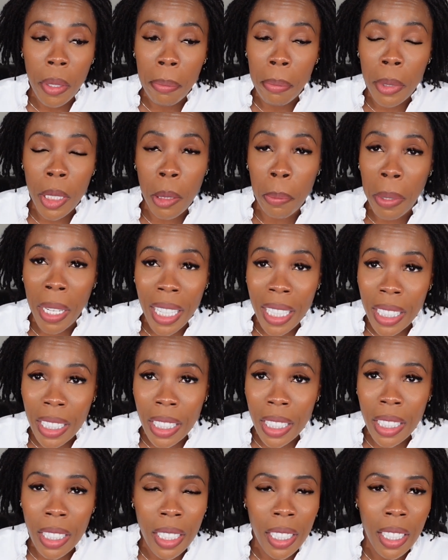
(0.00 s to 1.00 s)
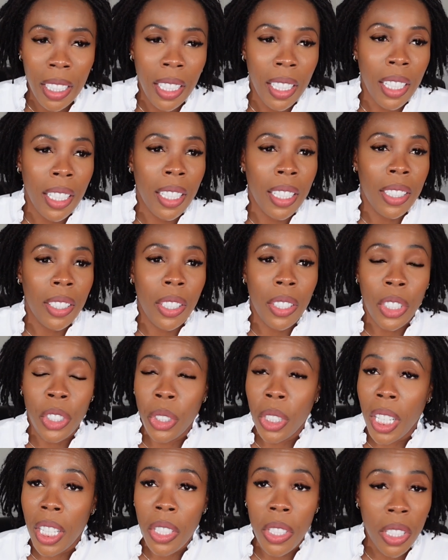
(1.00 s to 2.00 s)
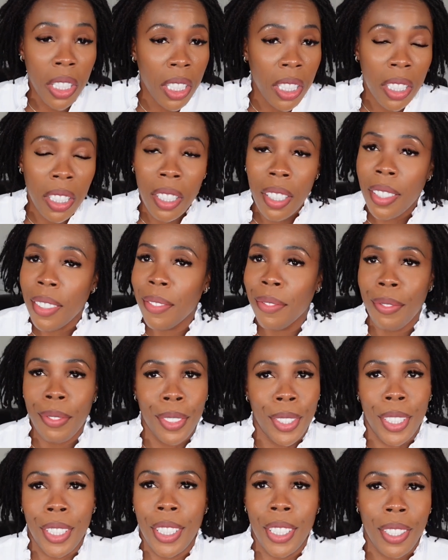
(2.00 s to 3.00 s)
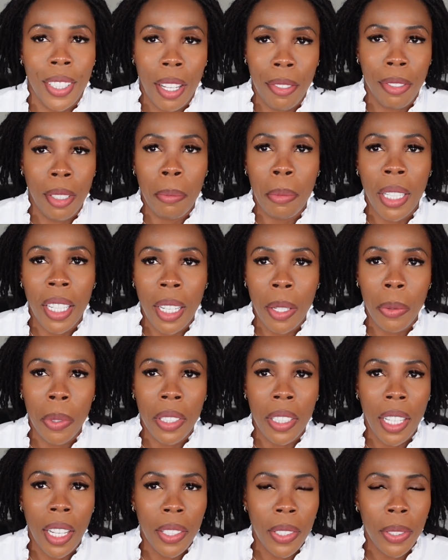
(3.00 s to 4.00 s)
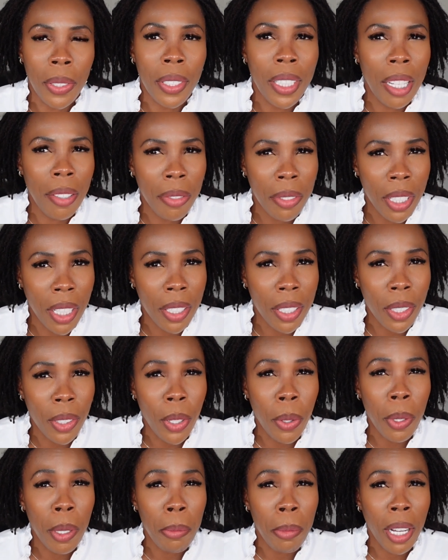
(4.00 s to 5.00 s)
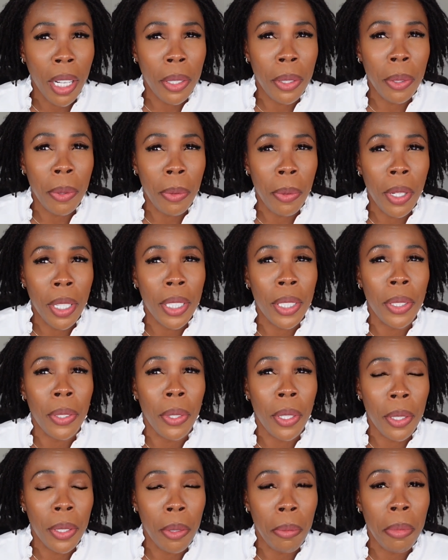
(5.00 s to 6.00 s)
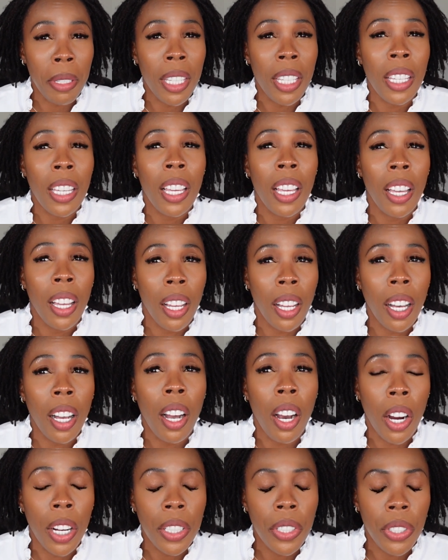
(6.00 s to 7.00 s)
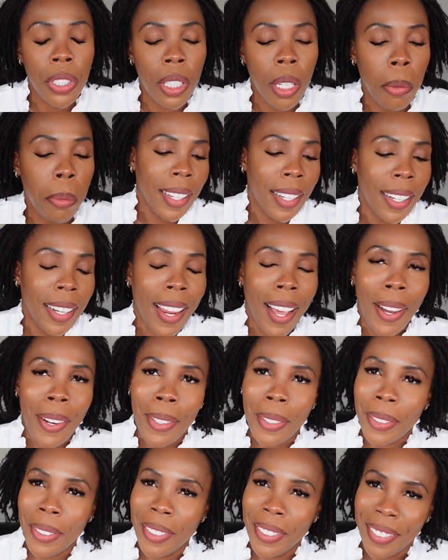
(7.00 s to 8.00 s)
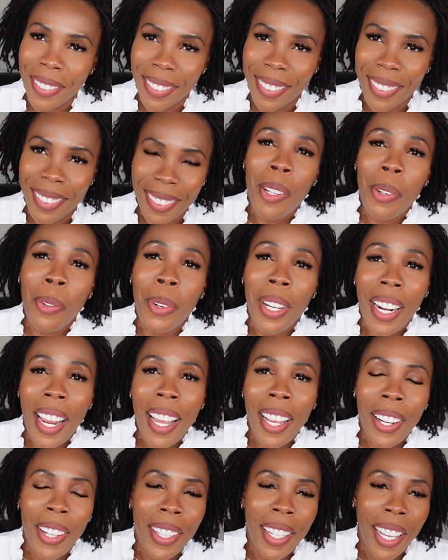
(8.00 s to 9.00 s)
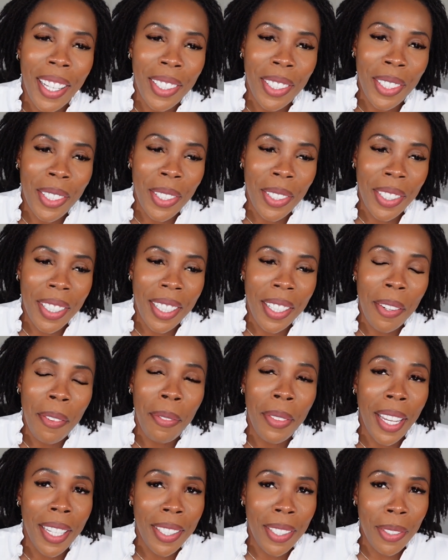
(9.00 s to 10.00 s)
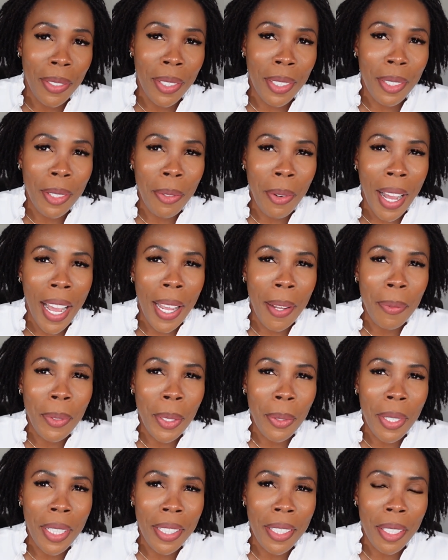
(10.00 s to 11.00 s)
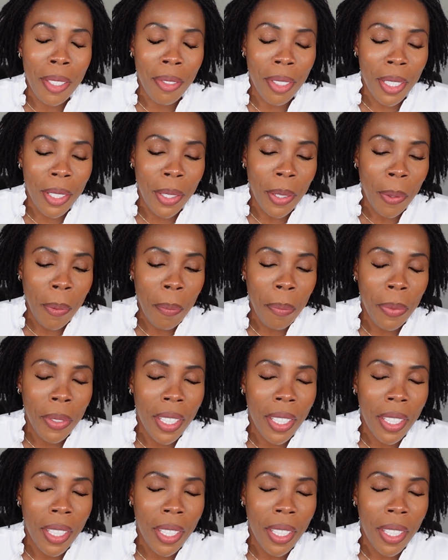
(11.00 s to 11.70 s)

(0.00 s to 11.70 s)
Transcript: space, changes, she's not familiar with that. So definitely going back to work is going to be a hardship. Now, when I heard that story, that's the reason why I'm doing this video.